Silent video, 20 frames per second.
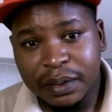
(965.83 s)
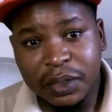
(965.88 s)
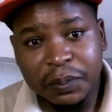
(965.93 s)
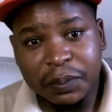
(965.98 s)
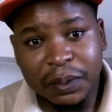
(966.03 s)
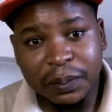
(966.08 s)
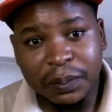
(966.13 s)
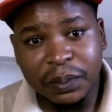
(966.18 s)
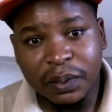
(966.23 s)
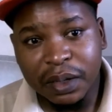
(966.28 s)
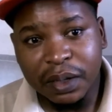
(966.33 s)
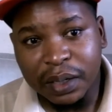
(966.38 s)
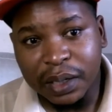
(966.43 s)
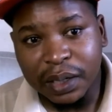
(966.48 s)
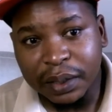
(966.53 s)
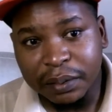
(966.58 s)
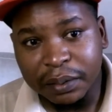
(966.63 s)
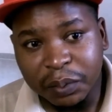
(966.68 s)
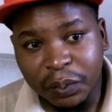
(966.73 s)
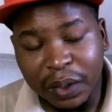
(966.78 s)
Those people
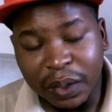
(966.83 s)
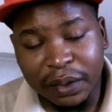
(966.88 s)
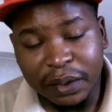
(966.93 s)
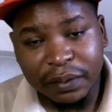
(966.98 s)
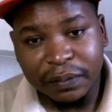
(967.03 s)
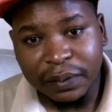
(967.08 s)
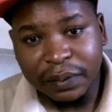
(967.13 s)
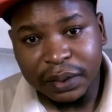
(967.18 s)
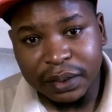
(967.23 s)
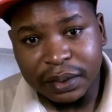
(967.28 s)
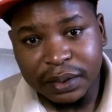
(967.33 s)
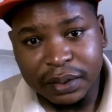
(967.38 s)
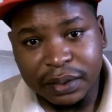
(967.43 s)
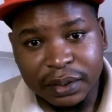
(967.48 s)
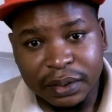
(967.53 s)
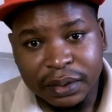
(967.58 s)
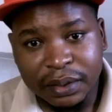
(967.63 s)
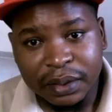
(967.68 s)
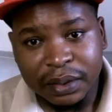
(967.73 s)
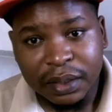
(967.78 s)
are one of
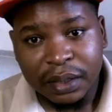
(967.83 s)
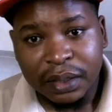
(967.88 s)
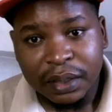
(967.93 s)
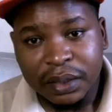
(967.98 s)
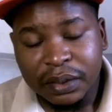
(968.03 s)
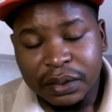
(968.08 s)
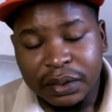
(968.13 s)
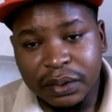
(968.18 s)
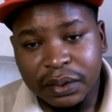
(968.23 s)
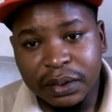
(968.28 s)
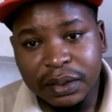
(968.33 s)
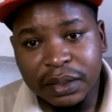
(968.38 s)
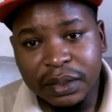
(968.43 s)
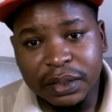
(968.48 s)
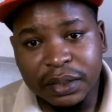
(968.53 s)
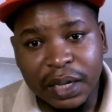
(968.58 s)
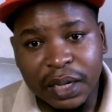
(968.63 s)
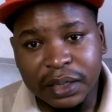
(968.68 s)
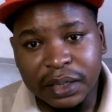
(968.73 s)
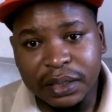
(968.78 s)
us. So
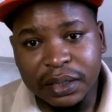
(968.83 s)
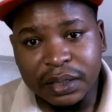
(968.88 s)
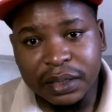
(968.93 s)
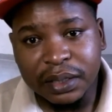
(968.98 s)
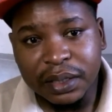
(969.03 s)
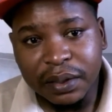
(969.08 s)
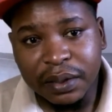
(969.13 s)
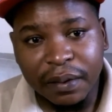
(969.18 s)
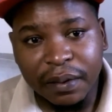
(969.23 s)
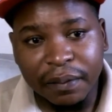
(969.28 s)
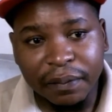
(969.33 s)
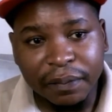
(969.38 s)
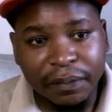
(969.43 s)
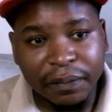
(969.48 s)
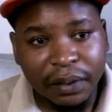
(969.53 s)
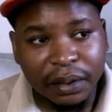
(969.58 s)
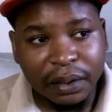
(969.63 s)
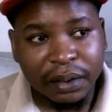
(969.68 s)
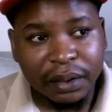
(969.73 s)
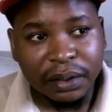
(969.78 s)
this idea of
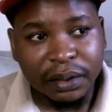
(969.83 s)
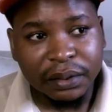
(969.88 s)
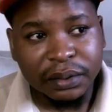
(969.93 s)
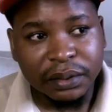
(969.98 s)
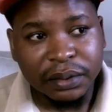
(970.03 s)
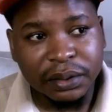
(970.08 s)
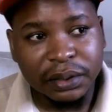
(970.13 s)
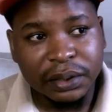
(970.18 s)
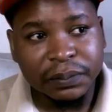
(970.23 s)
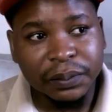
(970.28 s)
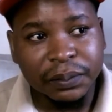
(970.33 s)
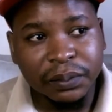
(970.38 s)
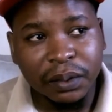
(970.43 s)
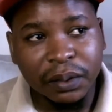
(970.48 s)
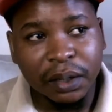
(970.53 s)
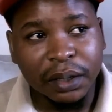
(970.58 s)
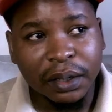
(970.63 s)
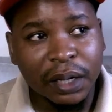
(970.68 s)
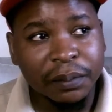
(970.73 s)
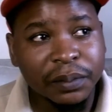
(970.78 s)
these
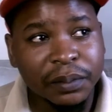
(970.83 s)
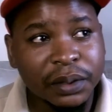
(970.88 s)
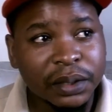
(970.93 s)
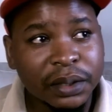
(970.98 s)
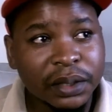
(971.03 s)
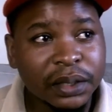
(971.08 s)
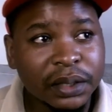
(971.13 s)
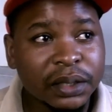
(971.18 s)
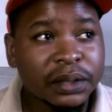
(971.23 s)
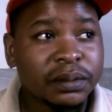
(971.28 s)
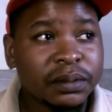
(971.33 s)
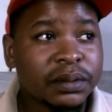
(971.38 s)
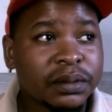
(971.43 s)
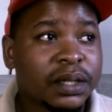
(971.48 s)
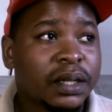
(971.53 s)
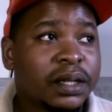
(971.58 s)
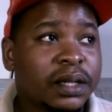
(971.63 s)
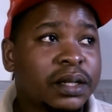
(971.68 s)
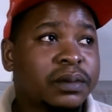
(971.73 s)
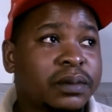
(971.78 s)
people are coming here to
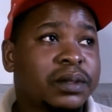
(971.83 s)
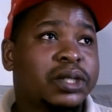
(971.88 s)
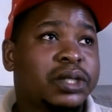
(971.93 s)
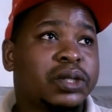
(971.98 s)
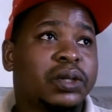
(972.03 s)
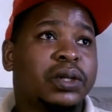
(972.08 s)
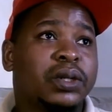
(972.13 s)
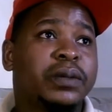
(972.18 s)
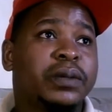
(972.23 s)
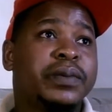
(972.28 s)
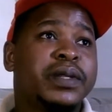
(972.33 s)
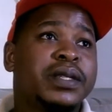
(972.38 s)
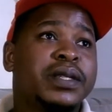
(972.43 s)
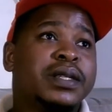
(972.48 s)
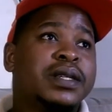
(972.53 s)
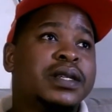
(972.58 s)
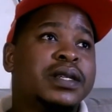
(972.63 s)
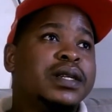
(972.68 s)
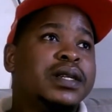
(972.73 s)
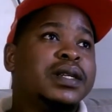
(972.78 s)
take our jobs,
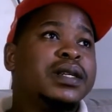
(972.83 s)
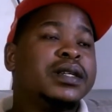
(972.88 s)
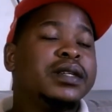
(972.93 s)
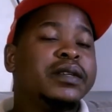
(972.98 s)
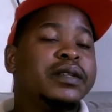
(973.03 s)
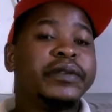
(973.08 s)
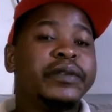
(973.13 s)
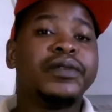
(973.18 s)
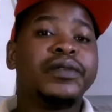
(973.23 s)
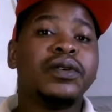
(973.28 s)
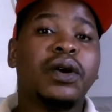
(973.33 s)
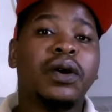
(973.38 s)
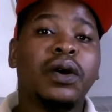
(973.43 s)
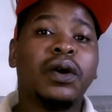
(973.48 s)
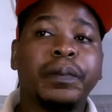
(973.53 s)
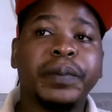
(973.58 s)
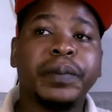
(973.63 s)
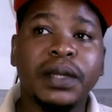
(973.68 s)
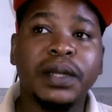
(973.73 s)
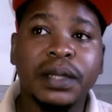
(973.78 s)
if you're
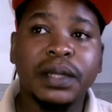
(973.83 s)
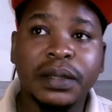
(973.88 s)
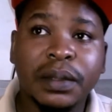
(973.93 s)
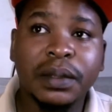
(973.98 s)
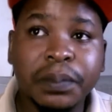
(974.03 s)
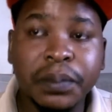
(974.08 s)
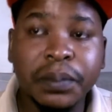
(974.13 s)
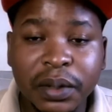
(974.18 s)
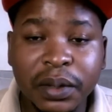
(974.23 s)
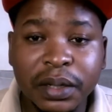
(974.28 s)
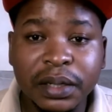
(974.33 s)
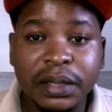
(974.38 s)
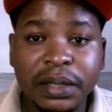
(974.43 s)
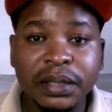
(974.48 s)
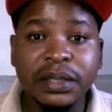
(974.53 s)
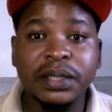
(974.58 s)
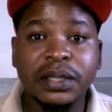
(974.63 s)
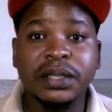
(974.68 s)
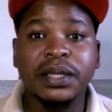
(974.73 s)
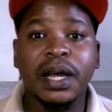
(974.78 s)
opening the
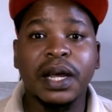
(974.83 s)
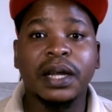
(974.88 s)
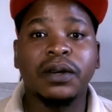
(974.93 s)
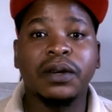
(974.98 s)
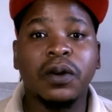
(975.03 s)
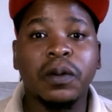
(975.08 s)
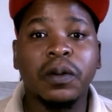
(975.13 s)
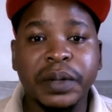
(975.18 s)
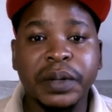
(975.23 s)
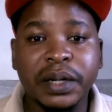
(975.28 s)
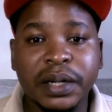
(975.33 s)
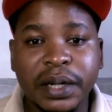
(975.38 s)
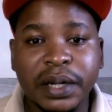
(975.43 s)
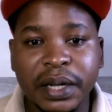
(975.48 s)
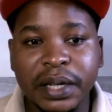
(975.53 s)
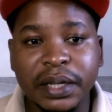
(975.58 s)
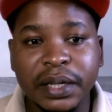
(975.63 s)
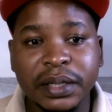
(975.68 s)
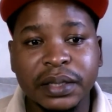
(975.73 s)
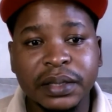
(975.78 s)
borders and start open
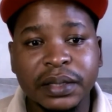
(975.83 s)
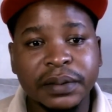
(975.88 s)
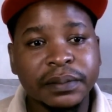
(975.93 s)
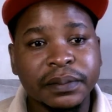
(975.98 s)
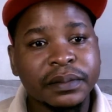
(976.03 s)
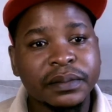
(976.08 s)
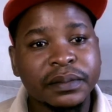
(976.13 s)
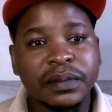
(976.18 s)
trade,